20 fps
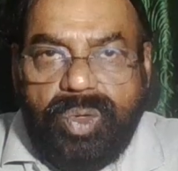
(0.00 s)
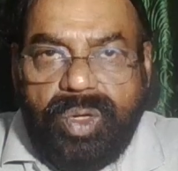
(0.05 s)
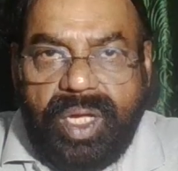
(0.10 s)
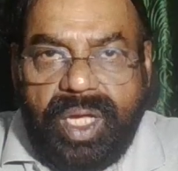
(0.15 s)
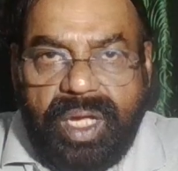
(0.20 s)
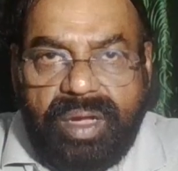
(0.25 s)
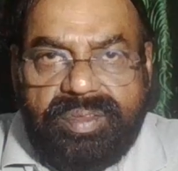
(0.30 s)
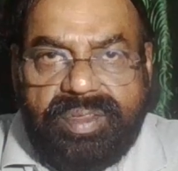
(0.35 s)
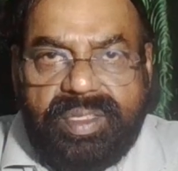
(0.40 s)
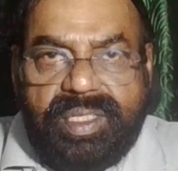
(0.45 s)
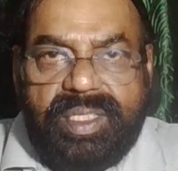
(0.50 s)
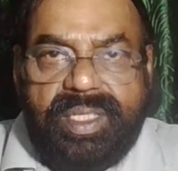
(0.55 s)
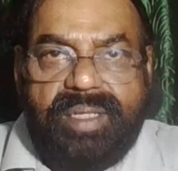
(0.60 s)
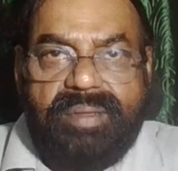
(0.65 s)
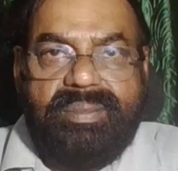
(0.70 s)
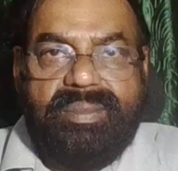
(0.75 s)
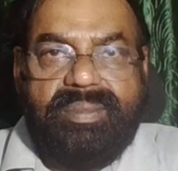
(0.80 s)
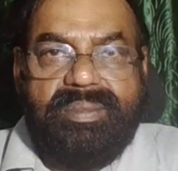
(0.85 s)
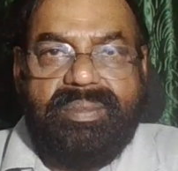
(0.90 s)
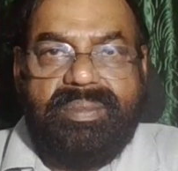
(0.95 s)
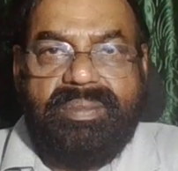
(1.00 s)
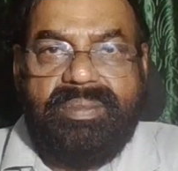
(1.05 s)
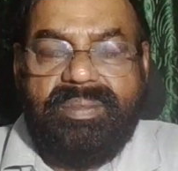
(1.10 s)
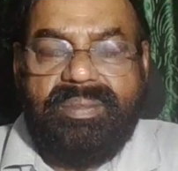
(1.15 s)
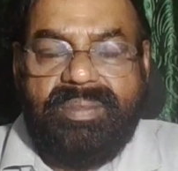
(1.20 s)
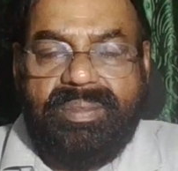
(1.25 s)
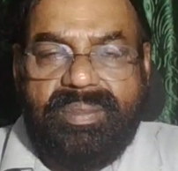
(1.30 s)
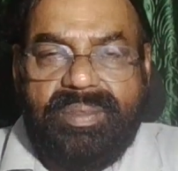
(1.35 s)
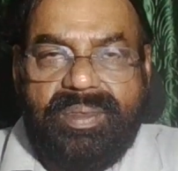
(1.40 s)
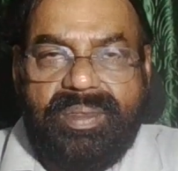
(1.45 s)
gave to them.
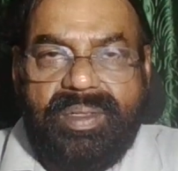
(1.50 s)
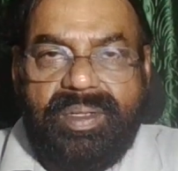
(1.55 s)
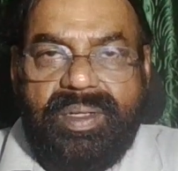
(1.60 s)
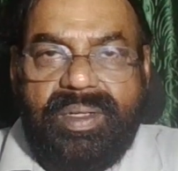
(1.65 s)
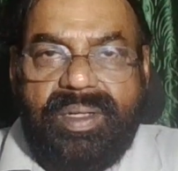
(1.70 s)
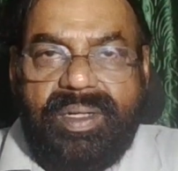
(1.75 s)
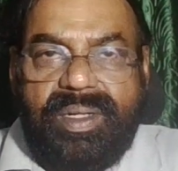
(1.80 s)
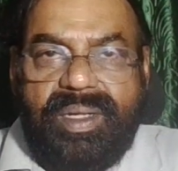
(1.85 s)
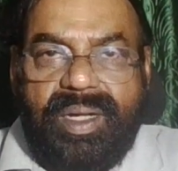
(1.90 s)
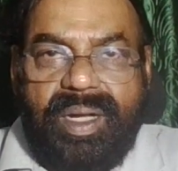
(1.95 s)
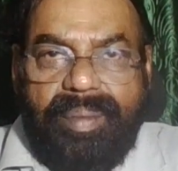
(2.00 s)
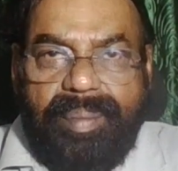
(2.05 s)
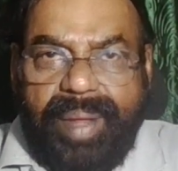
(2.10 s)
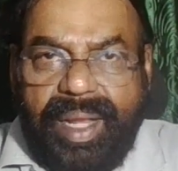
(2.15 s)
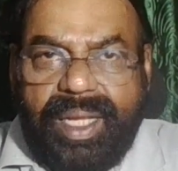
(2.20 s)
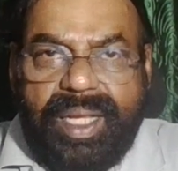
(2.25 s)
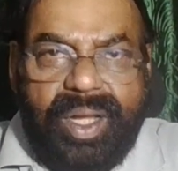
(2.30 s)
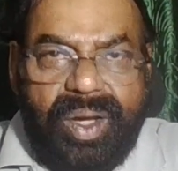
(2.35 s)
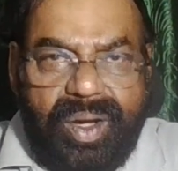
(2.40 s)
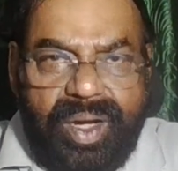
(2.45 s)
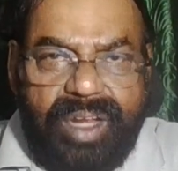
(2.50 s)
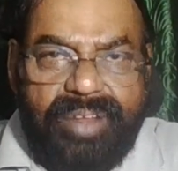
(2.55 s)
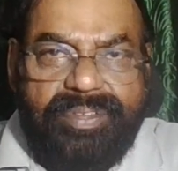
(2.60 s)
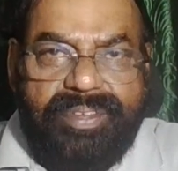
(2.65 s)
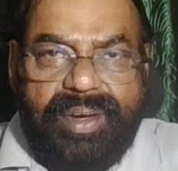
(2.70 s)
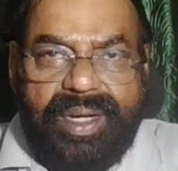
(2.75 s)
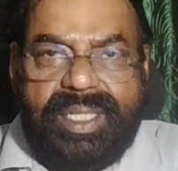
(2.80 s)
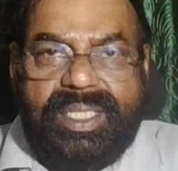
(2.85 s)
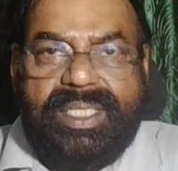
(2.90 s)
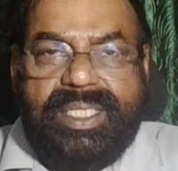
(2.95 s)
America only
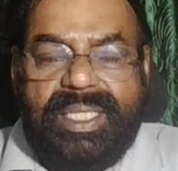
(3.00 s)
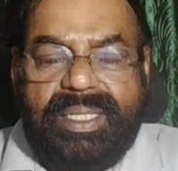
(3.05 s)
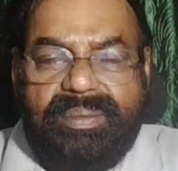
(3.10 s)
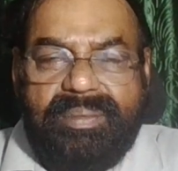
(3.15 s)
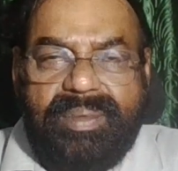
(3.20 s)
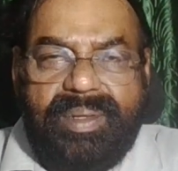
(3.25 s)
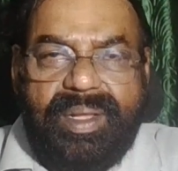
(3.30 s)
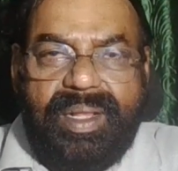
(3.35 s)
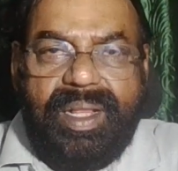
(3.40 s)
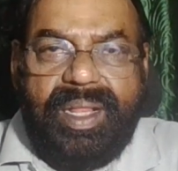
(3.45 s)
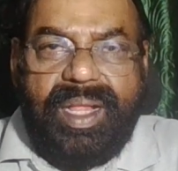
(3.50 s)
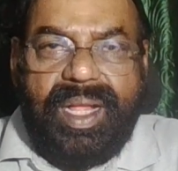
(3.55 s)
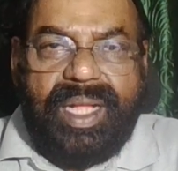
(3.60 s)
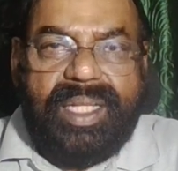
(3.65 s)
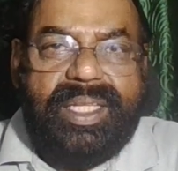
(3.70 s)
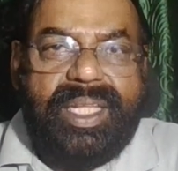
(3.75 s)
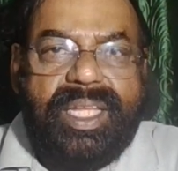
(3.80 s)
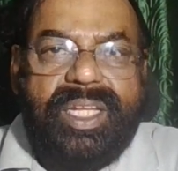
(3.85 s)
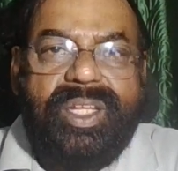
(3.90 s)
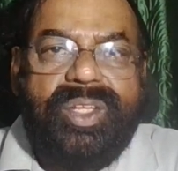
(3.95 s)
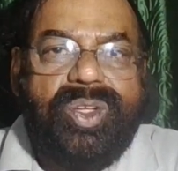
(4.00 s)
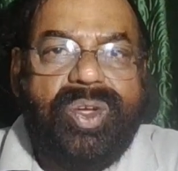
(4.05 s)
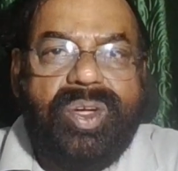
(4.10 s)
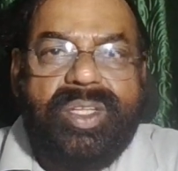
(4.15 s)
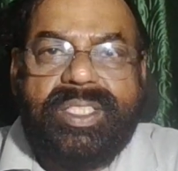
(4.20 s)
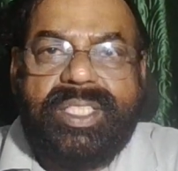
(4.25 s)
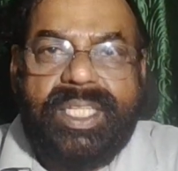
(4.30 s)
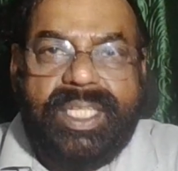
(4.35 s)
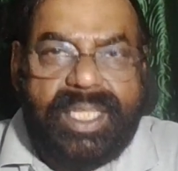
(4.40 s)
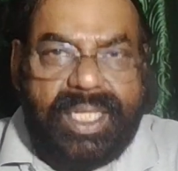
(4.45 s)
funds them, and then you
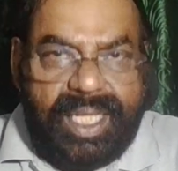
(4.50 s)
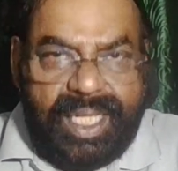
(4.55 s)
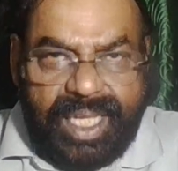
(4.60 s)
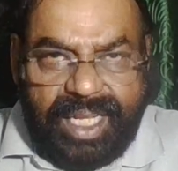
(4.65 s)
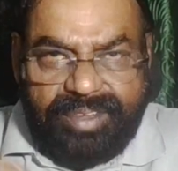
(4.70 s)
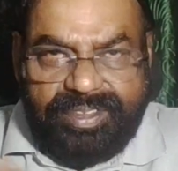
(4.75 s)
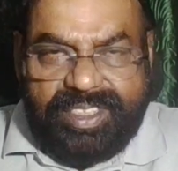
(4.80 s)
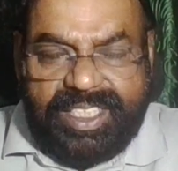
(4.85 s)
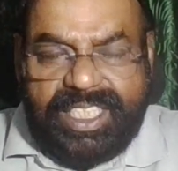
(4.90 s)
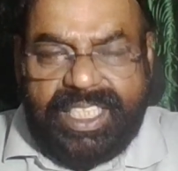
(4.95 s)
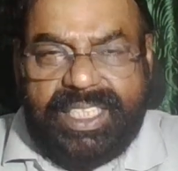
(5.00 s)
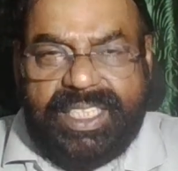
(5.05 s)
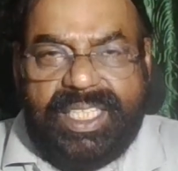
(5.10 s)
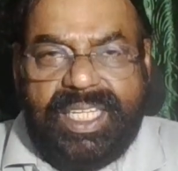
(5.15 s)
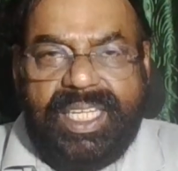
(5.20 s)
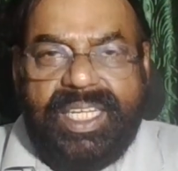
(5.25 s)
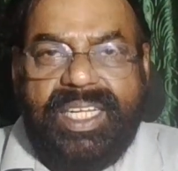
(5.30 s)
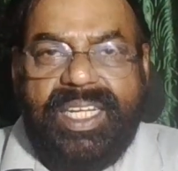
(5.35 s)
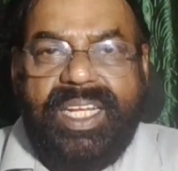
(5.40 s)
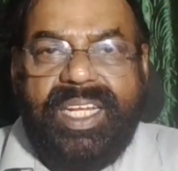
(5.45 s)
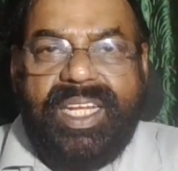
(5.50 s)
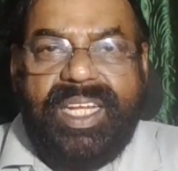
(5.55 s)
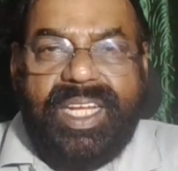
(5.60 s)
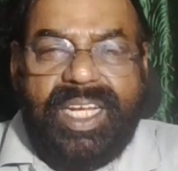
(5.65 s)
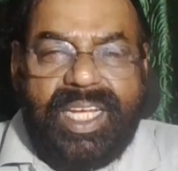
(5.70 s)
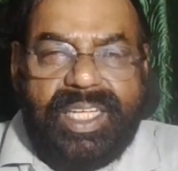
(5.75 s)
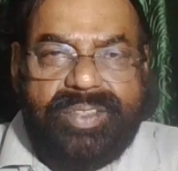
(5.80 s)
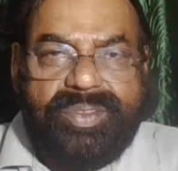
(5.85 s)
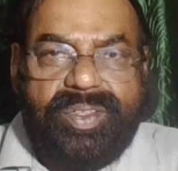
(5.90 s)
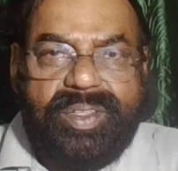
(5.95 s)
don't say that they have cheated
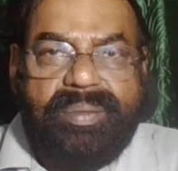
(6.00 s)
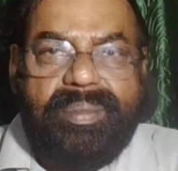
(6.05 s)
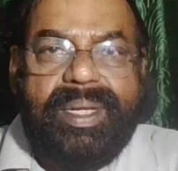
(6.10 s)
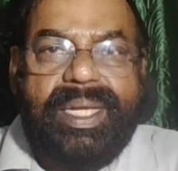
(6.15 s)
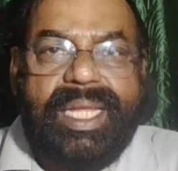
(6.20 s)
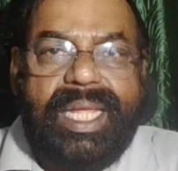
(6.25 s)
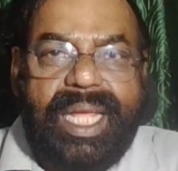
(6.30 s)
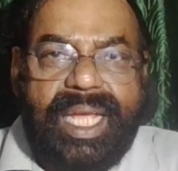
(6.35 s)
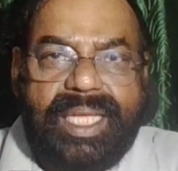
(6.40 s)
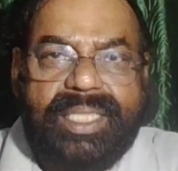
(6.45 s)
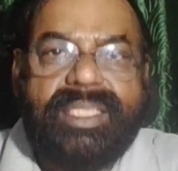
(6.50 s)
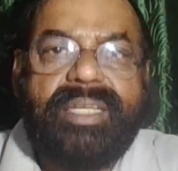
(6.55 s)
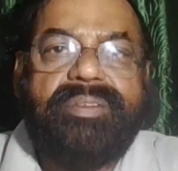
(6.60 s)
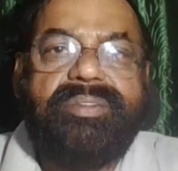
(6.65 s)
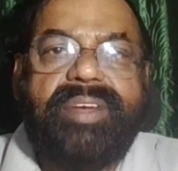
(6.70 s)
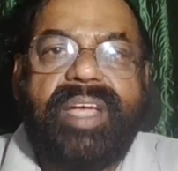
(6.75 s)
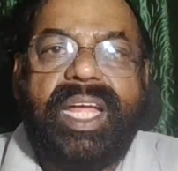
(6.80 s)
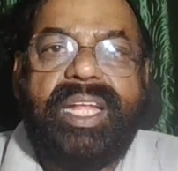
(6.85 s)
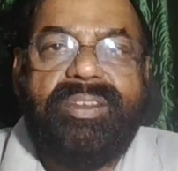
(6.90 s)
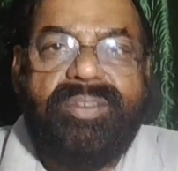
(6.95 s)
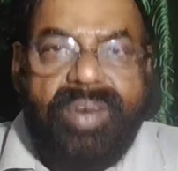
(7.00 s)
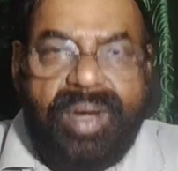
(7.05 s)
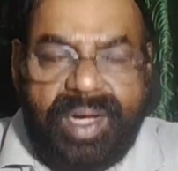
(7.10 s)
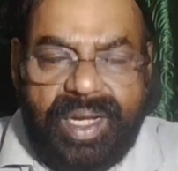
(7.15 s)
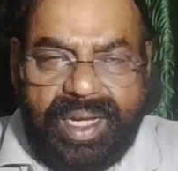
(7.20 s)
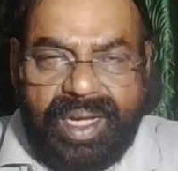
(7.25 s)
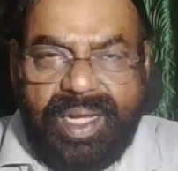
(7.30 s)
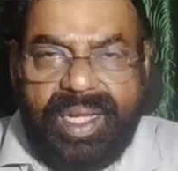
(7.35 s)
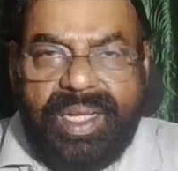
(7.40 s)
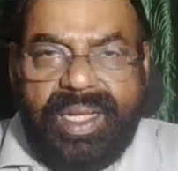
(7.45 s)
us with money. Yes, Afghan
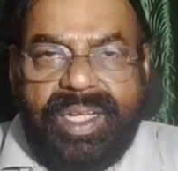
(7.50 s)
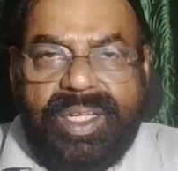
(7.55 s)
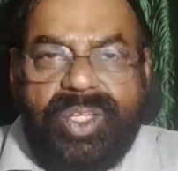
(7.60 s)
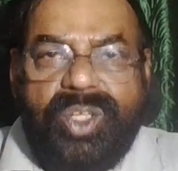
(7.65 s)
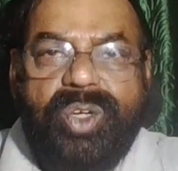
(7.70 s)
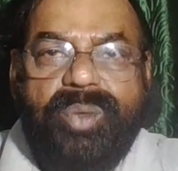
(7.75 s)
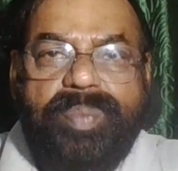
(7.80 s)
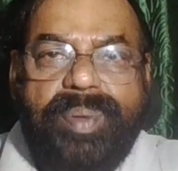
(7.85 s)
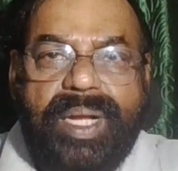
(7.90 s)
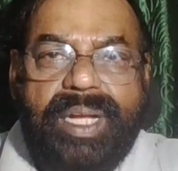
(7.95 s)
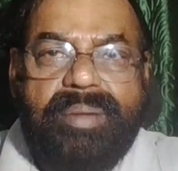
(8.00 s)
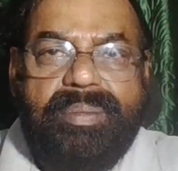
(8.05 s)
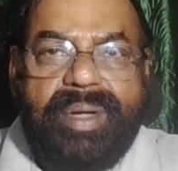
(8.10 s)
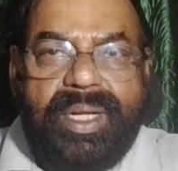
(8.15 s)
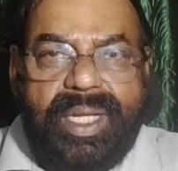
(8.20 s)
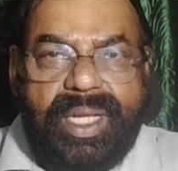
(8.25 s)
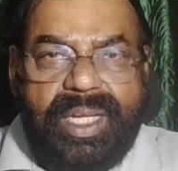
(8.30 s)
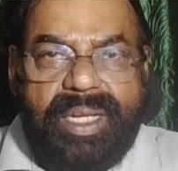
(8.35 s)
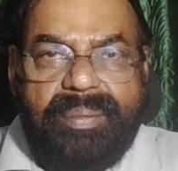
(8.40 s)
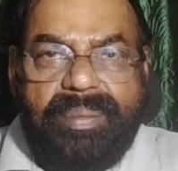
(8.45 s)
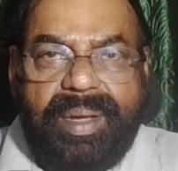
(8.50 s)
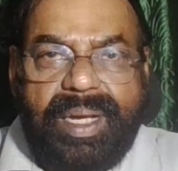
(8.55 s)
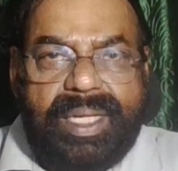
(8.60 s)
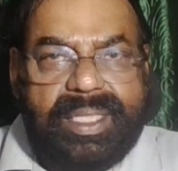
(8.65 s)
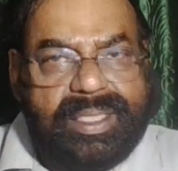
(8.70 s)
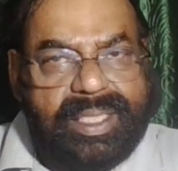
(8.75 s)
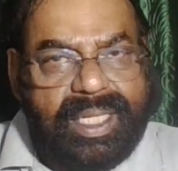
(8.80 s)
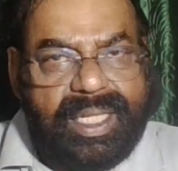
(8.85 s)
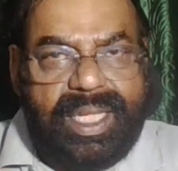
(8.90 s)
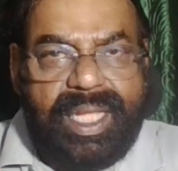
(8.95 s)
war, you paid money to
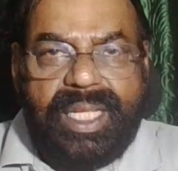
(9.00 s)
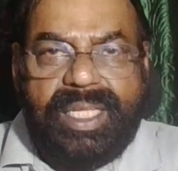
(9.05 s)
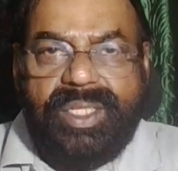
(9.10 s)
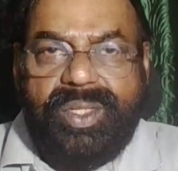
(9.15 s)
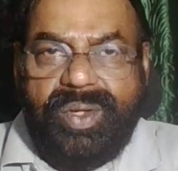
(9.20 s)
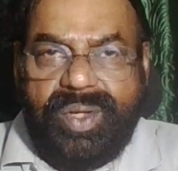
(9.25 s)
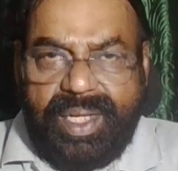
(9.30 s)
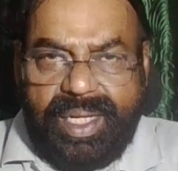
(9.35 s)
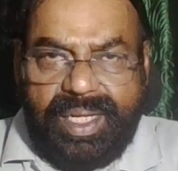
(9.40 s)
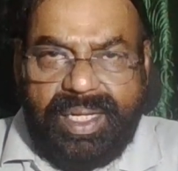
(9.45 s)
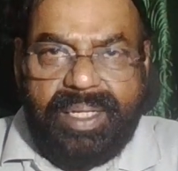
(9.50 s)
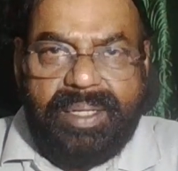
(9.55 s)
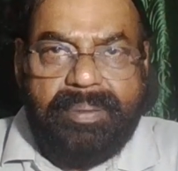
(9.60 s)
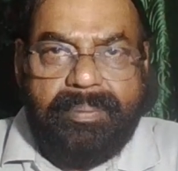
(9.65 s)
Pakistan, they enjoyed it.